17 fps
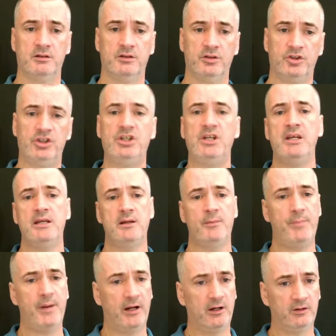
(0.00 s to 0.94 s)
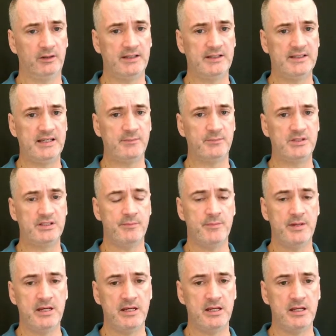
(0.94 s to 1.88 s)
She apparently seems to
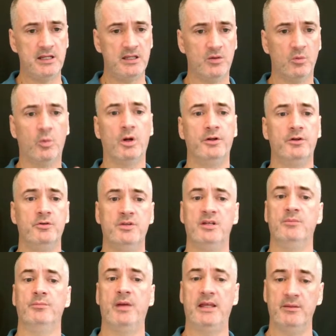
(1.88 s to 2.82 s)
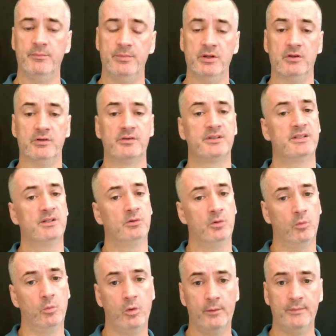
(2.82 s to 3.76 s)
be the one who didn't pay the bill. So a
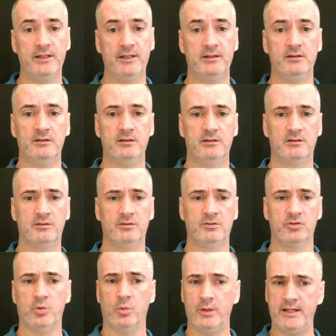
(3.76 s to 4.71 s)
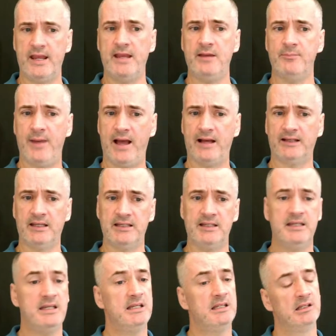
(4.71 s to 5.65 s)
woman, 28, packing
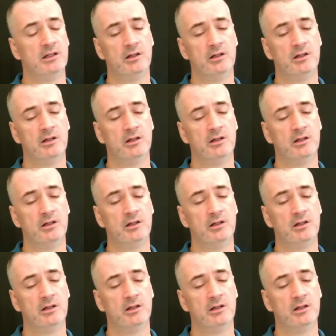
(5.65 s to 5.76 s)
heat.